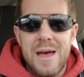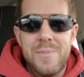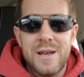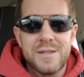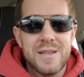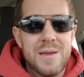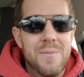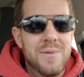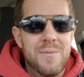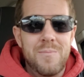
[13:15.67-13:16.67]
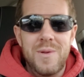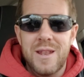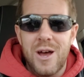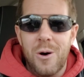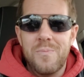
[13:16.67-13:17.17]
and basically,
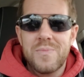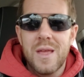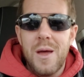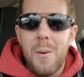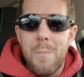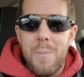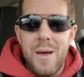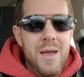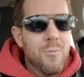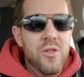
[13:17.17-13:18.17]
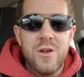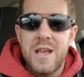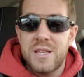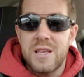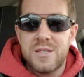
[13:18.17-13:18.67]
you know, whether
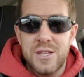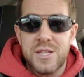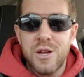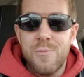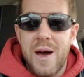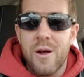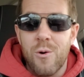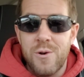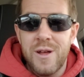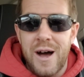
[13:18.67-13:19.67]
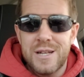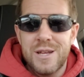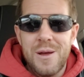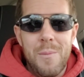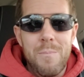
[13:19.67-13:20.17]
he's sincere about it or
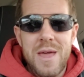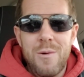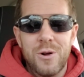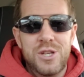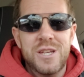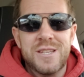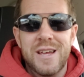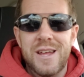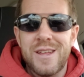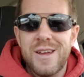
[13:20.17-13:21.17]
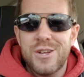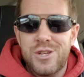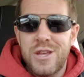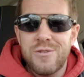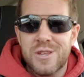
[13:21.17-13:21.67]
not, be what she said
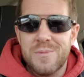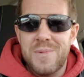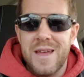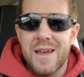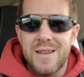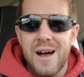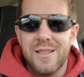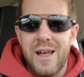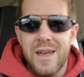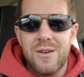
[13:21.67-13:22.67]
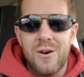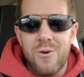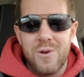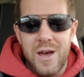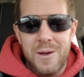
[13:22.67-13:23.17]
she used to be and not like,
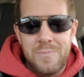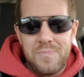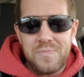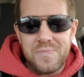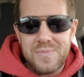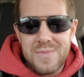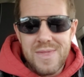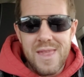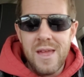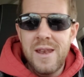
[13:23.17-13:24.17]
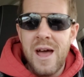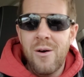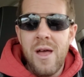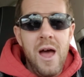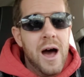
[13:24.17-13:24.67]
okay?
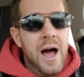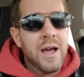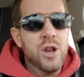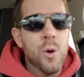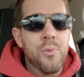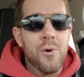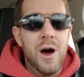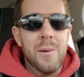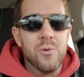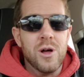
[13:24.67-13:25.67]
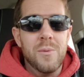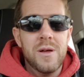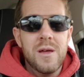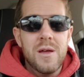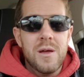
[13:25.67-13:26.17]
Now, I got no
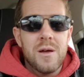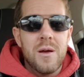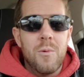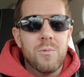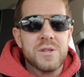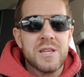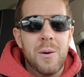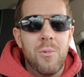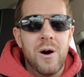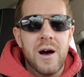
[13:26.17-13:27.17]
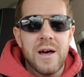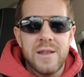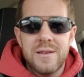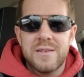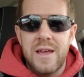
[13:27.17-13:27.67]
problem with
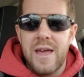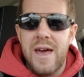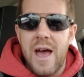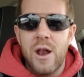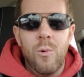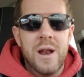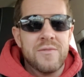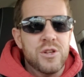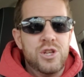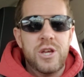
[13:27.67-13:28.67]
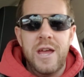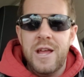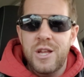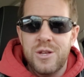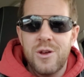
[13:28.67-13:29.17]
someone saying, "Hey, I don't want to have to
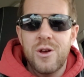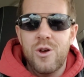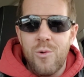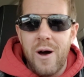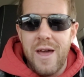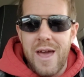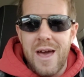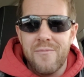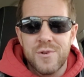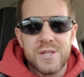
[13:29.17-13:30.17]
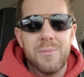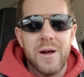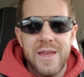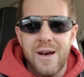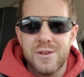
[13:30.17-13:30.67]
change who I am for
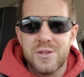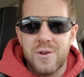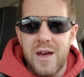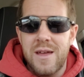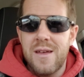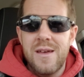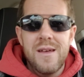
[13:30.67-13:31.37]
somebody else," okay?